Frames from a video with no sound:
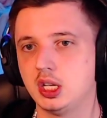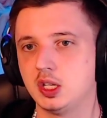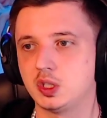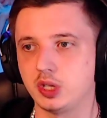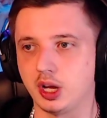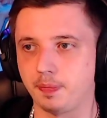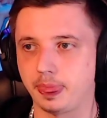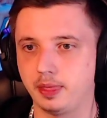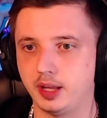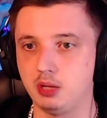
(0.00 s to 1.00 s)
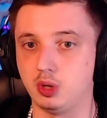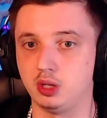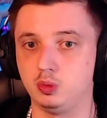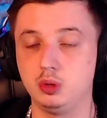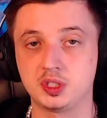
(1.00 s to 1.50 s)
So yeah, anyway,
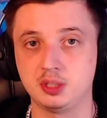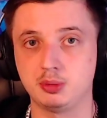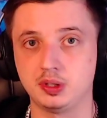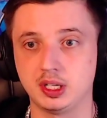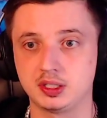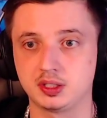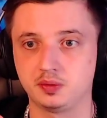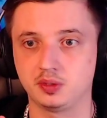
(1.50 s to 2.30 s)
we will see about that.